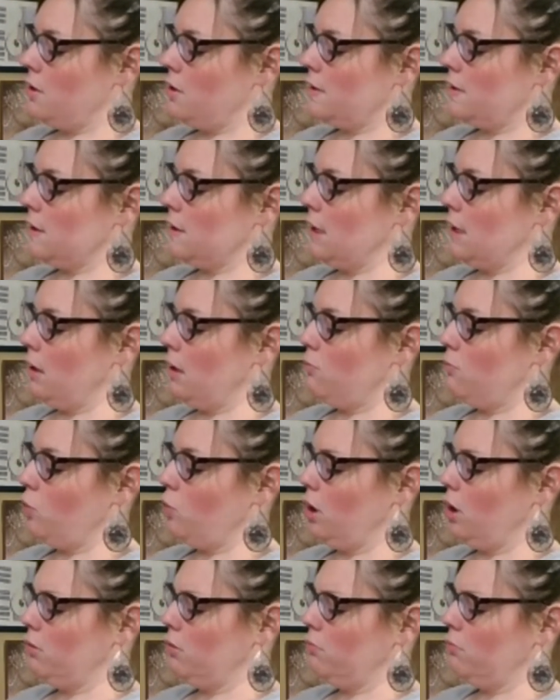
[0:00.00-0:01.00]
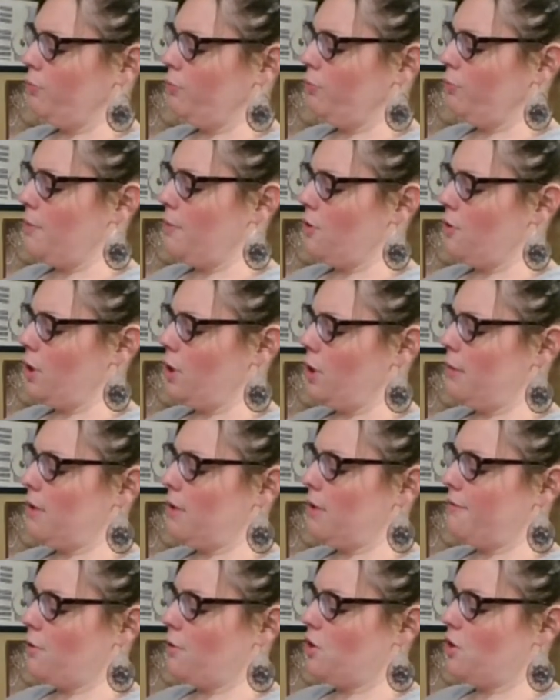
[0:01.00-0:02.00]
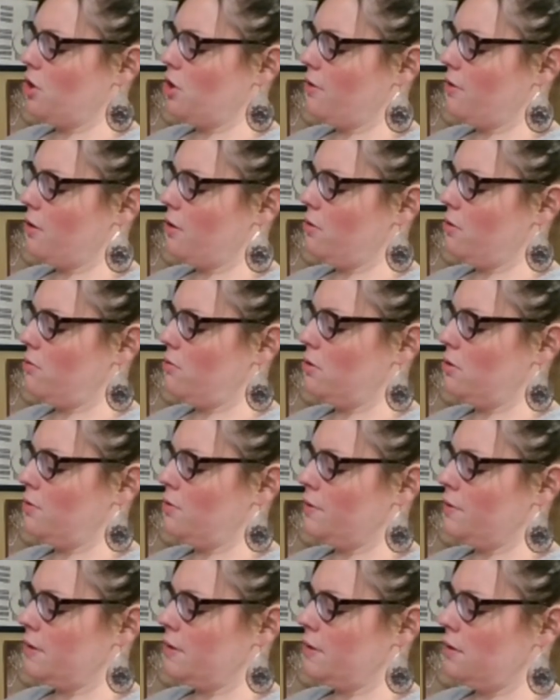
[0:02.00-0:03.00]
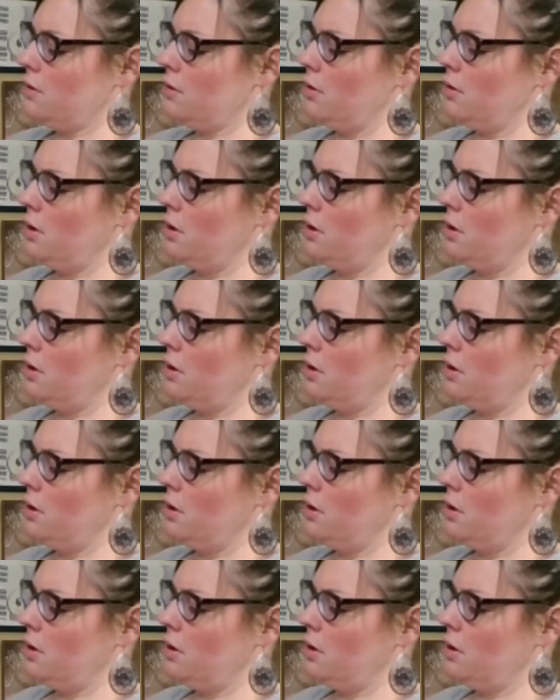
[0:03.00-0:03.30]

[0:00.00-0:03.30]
Same. Well, maybe they're named after each other. Who knows?